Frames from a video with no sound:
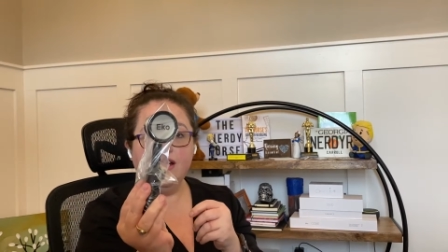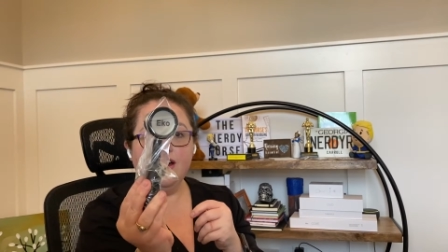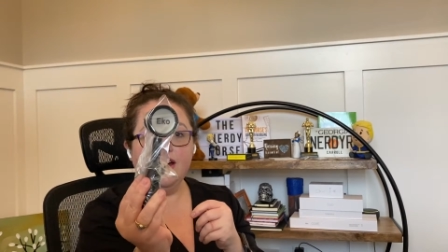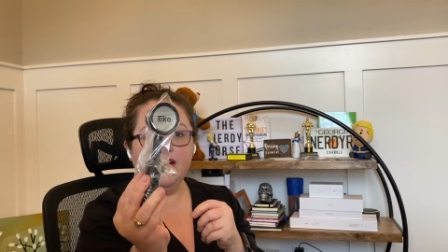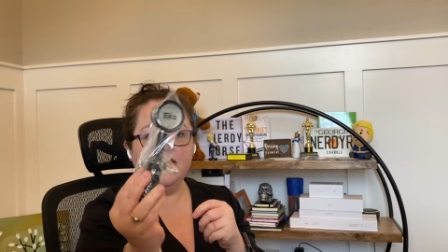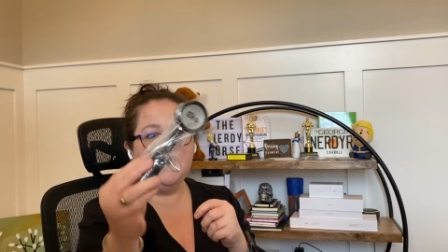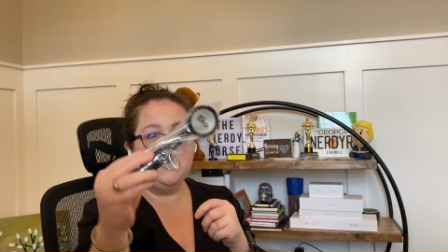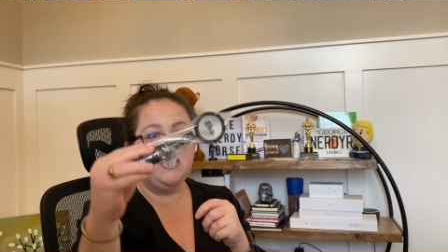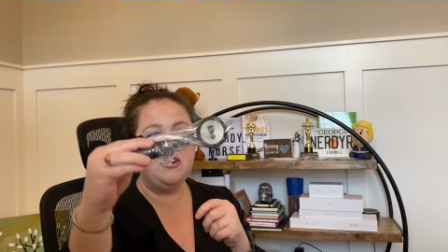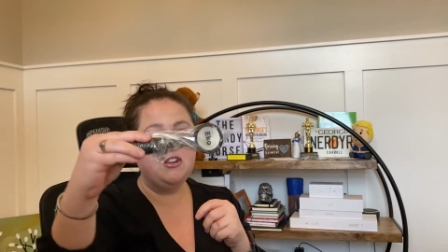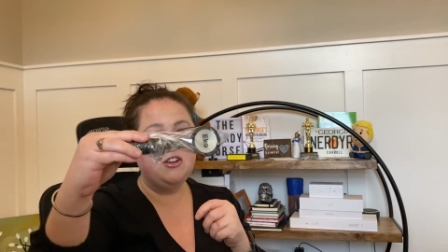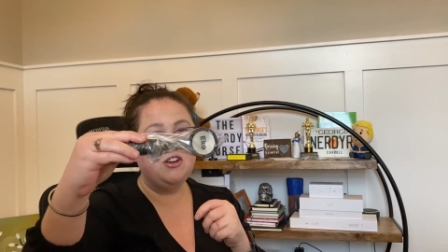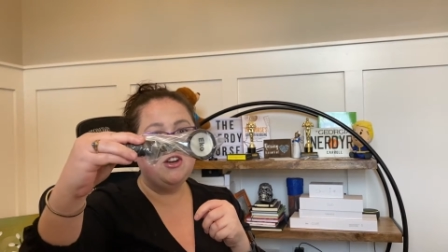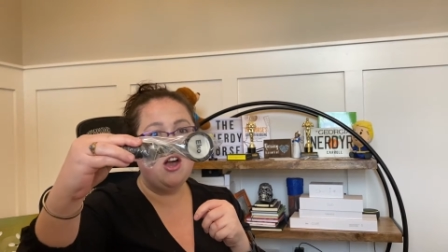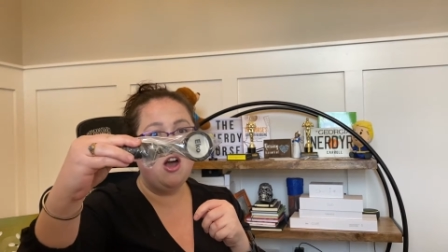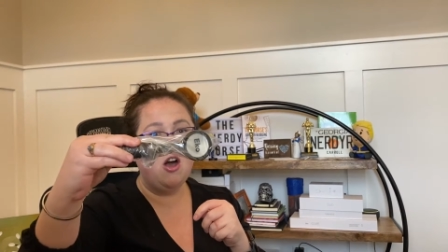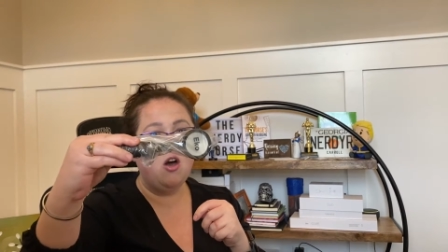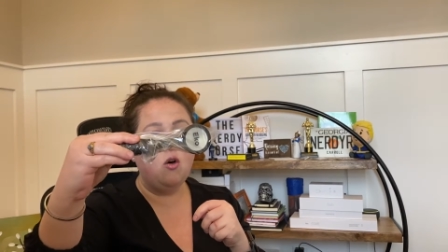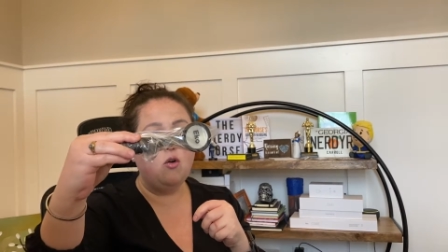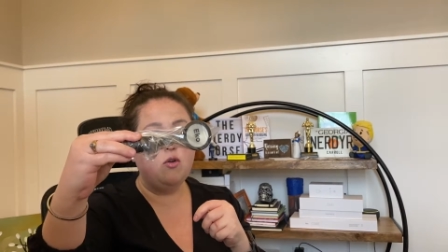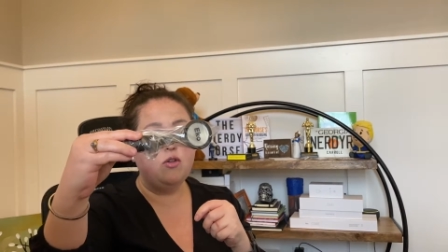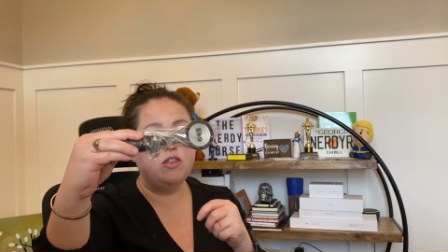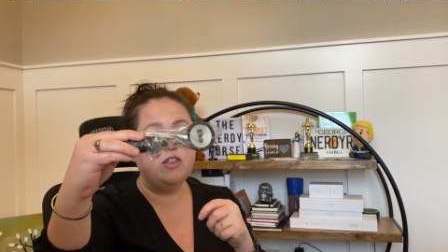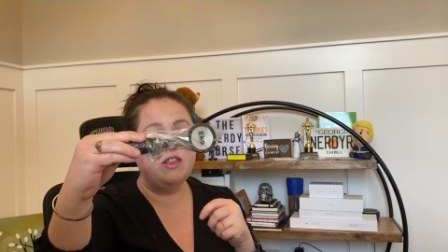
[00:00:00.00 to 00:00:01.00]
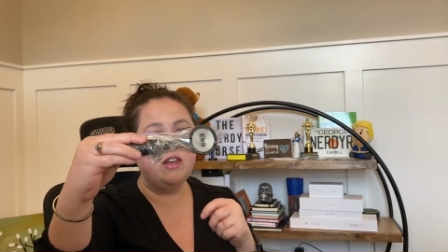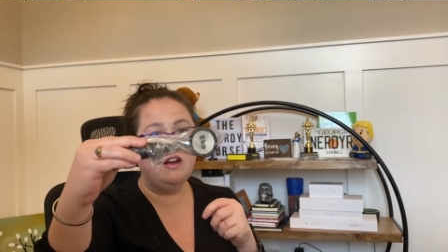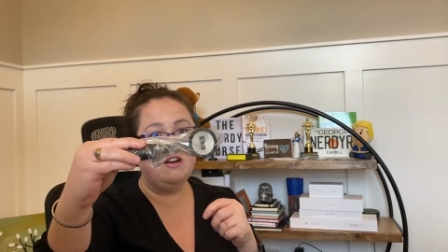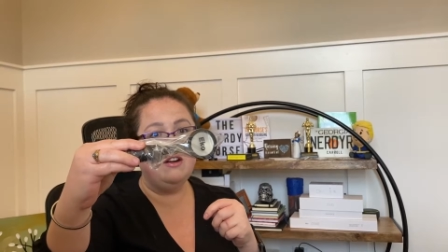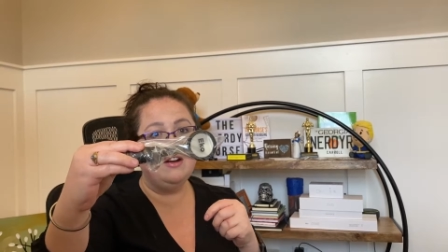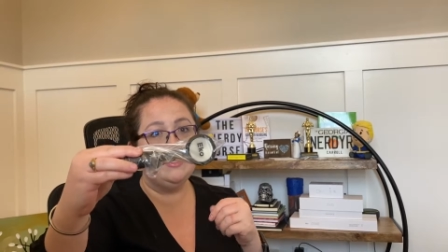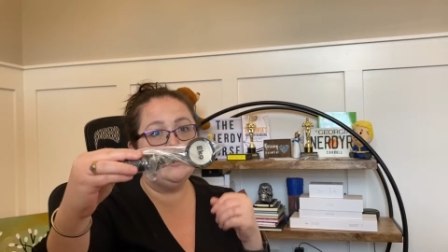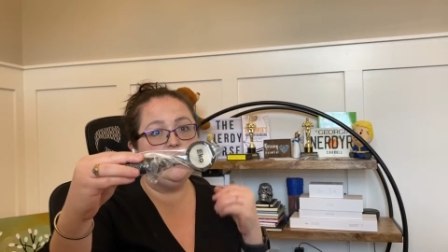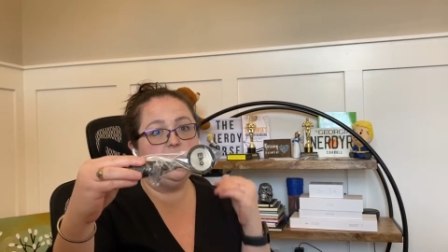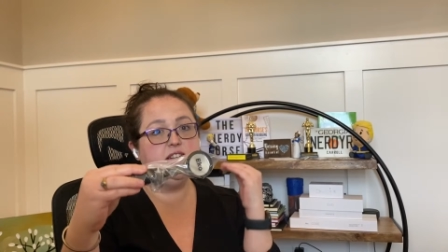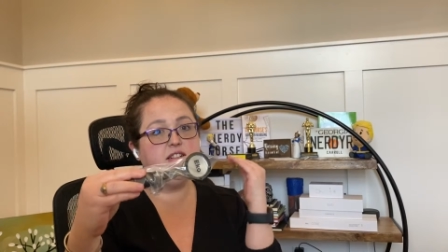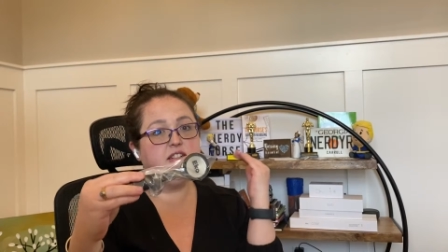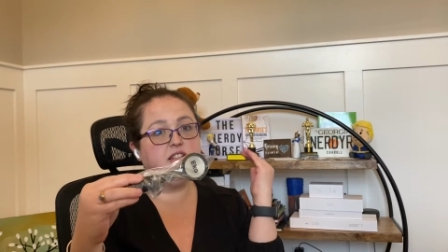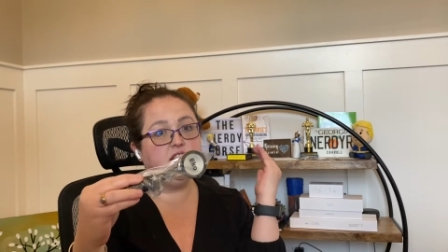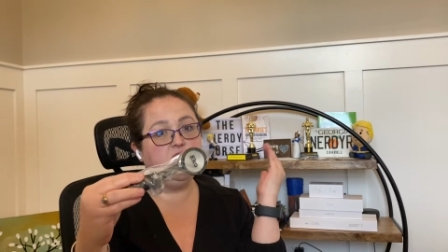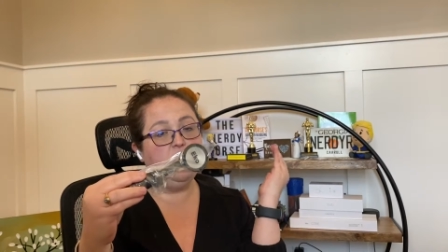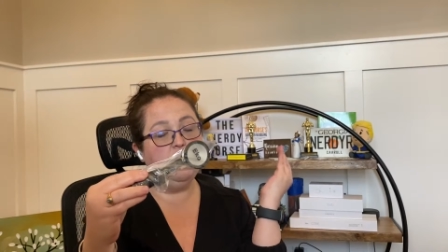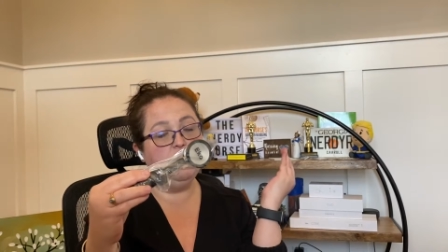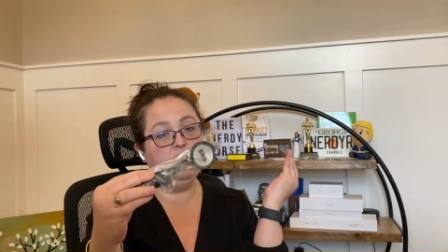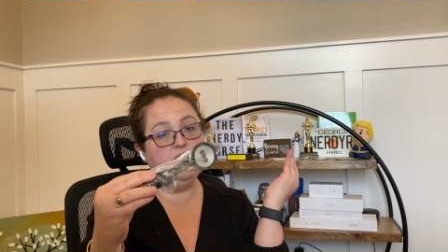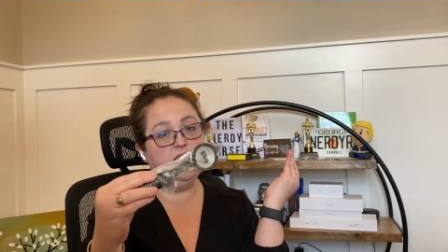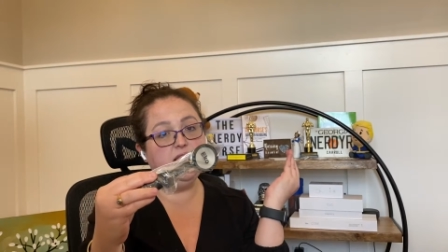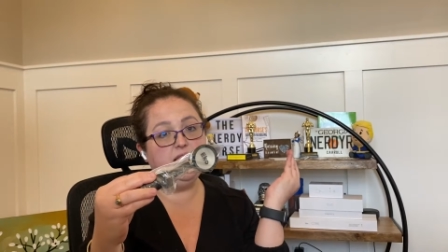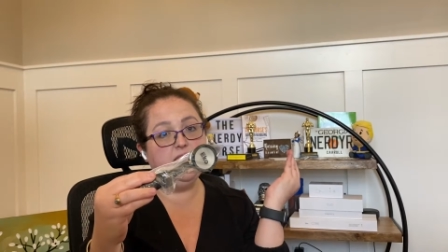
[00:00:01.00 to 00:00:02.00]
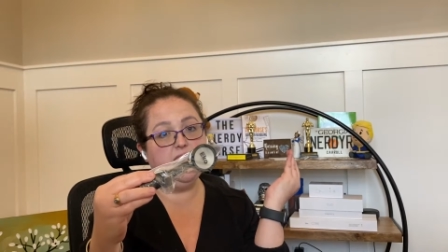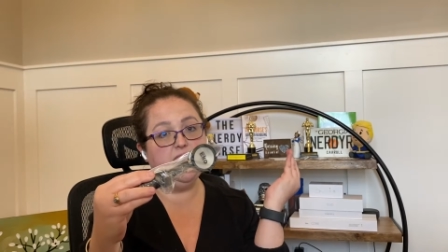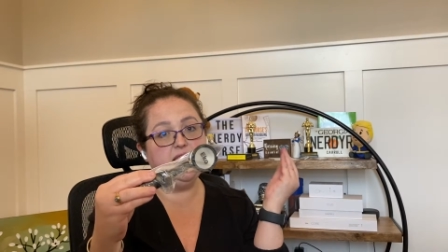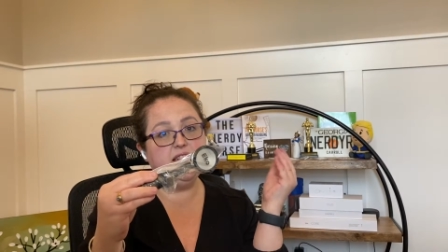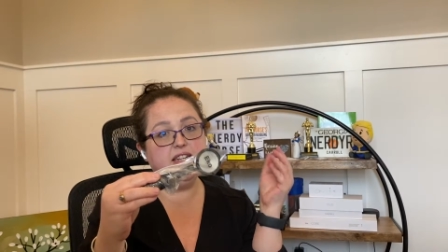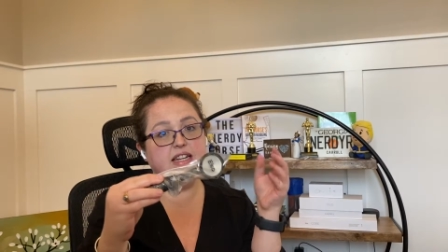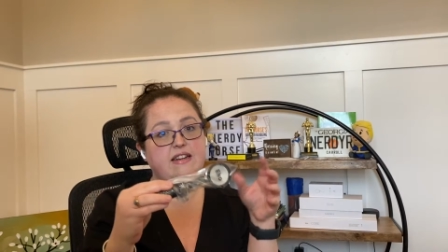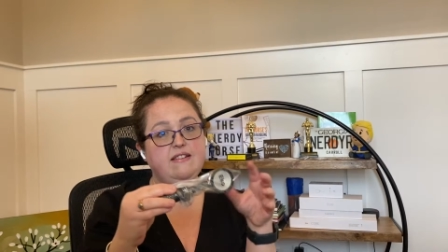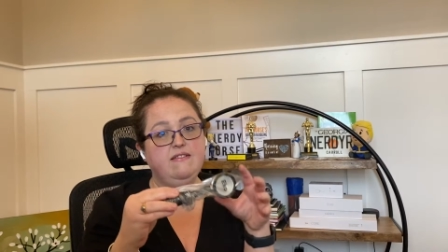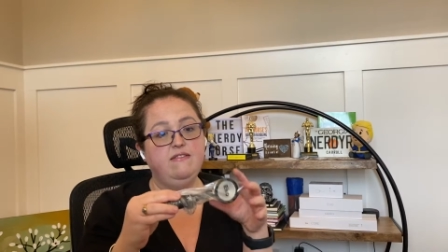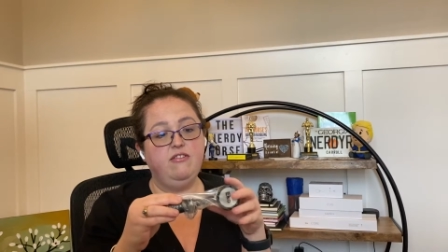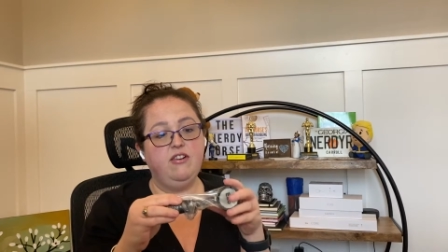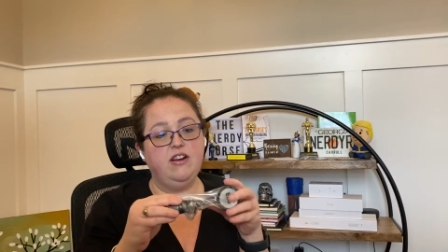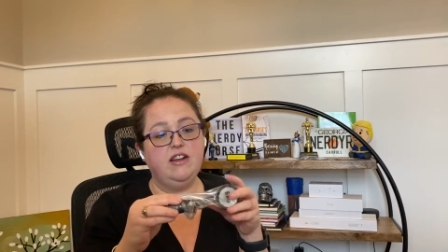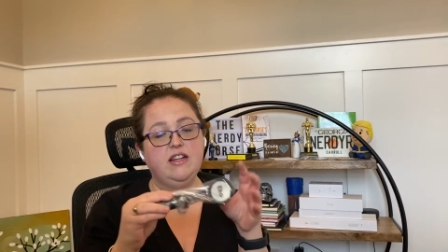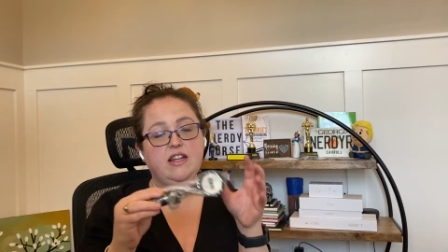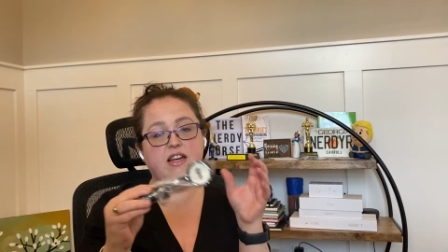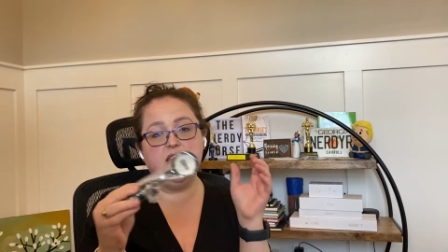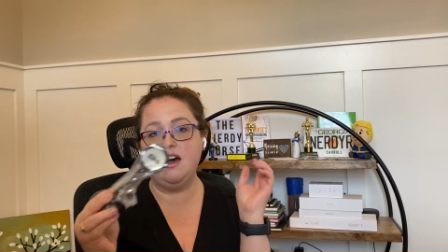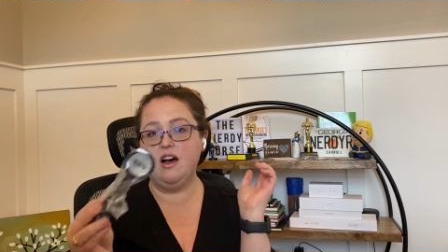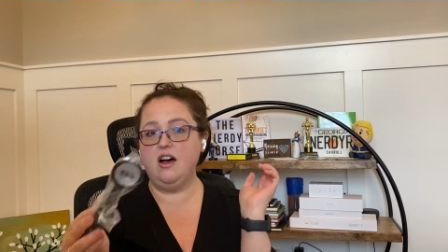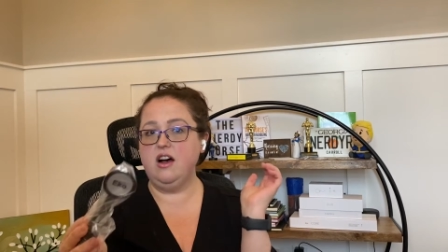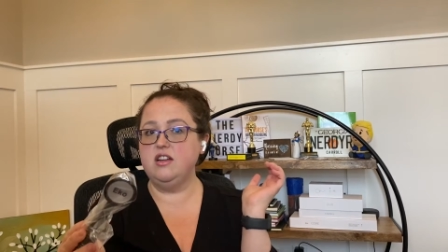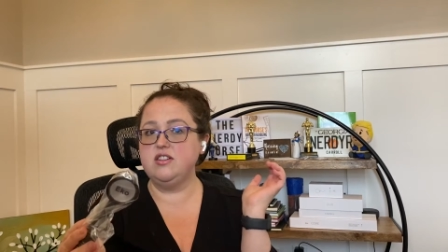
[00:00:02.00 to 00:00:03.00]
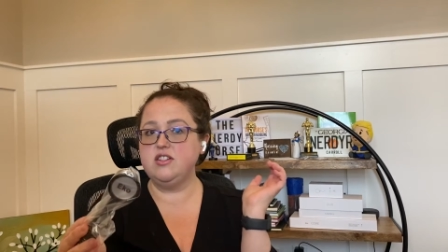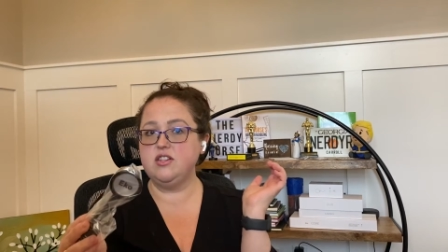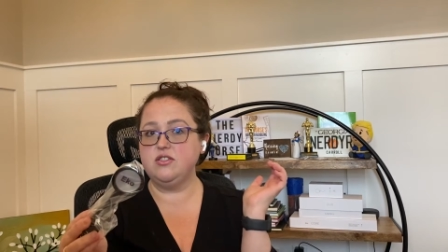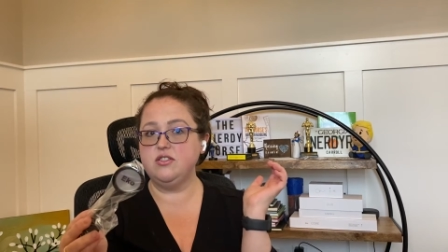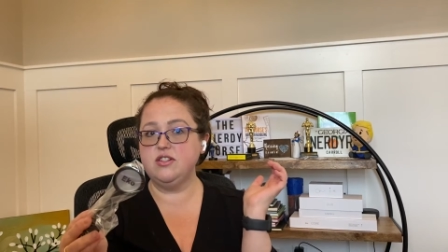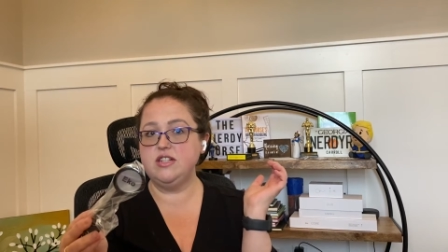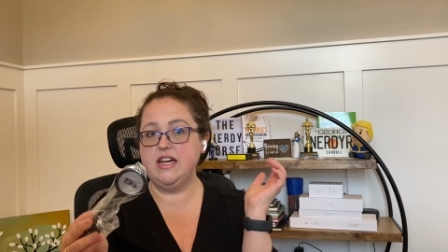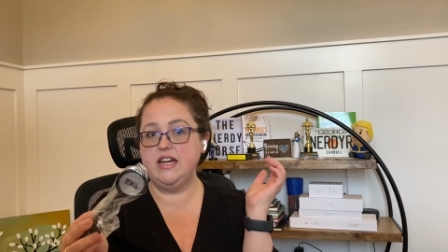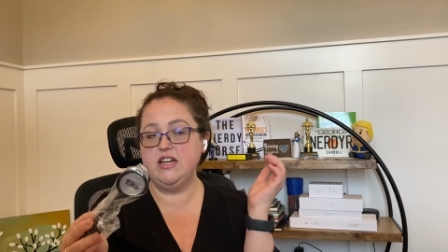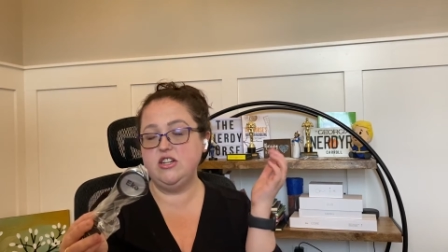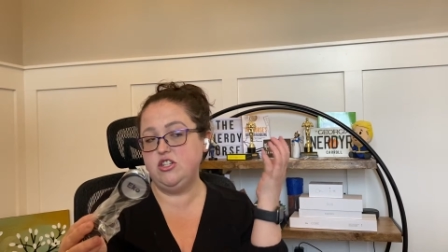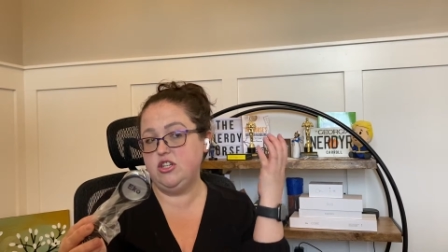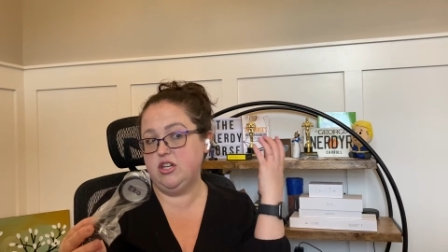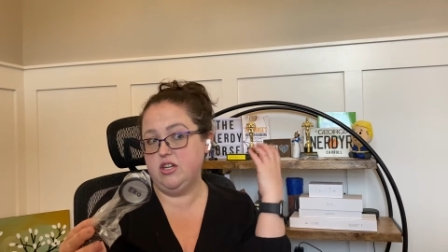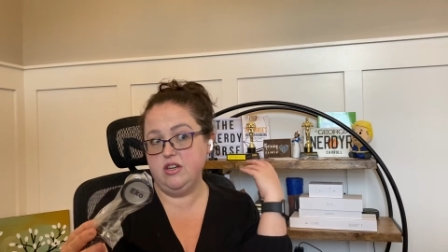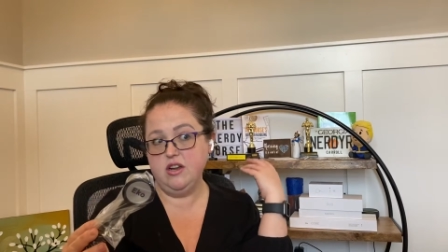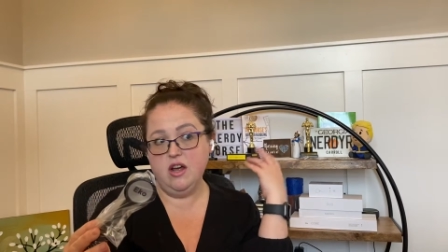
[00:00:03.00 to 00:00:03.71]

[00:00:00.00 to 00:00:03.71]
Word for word: And there you go. There is COVID-19 friendly auscultation.